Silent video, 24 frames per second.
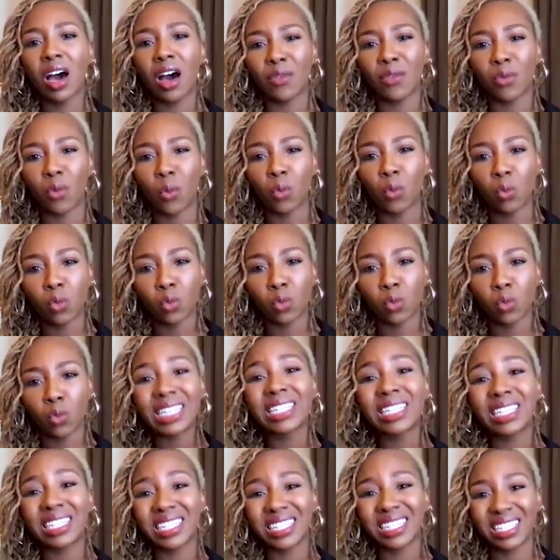of
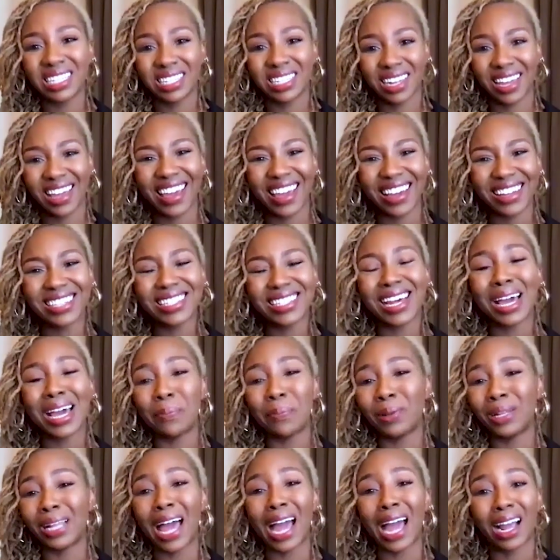racist,
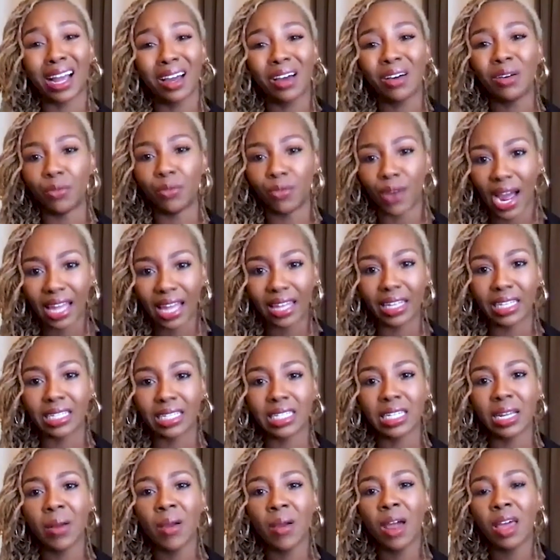anti-Black
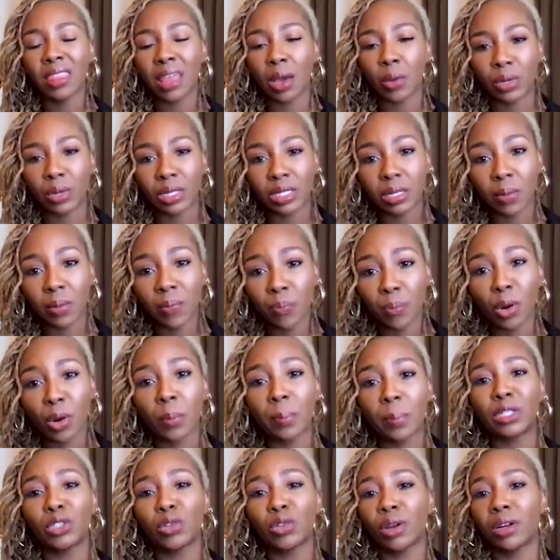violence that was
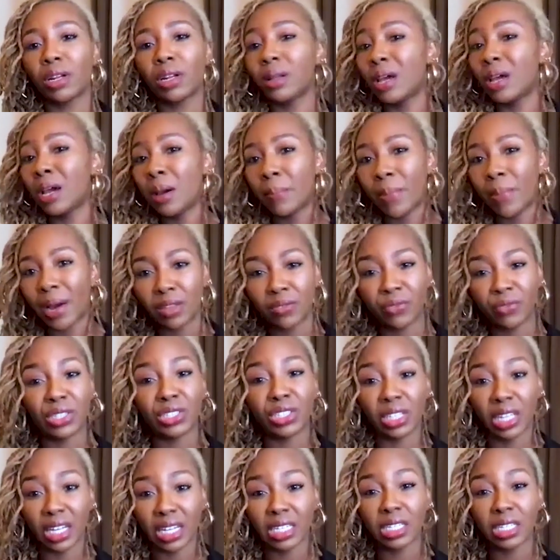perpetrated by the
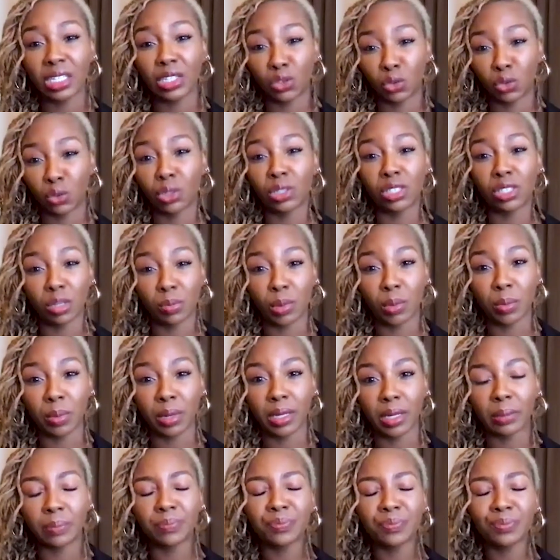vigilante George
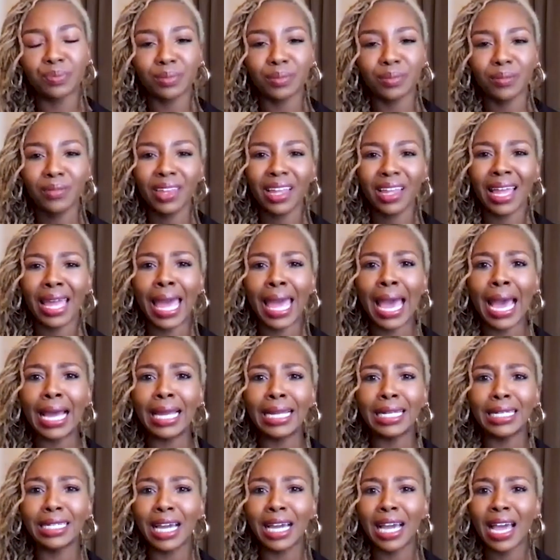Zimmerman.
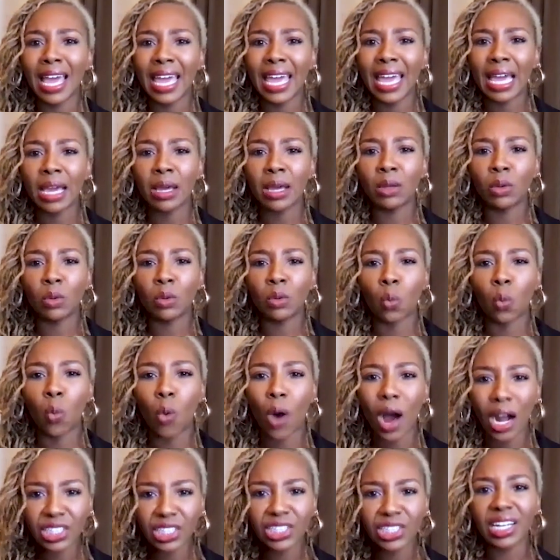And
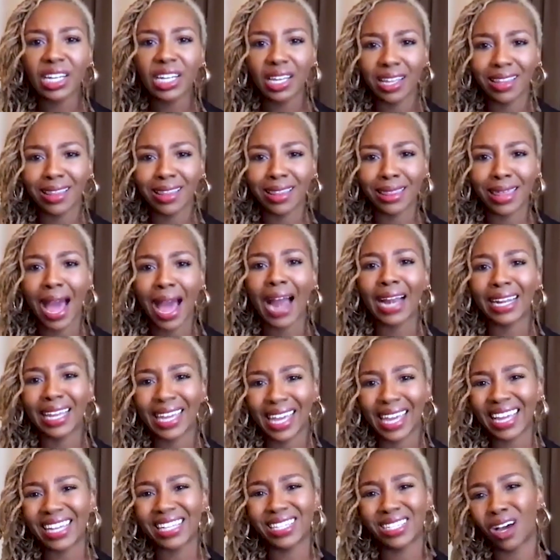watching that
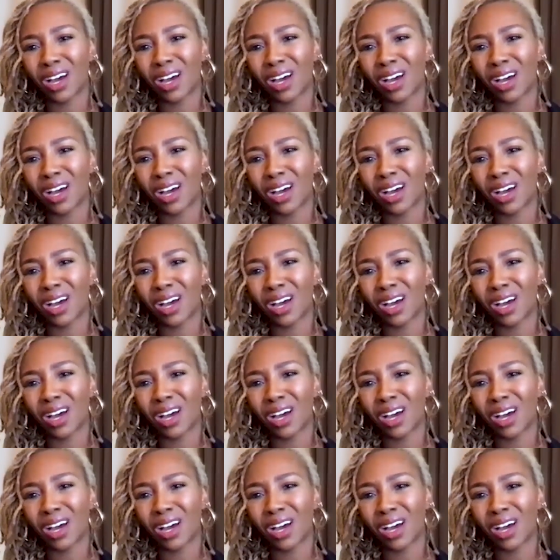case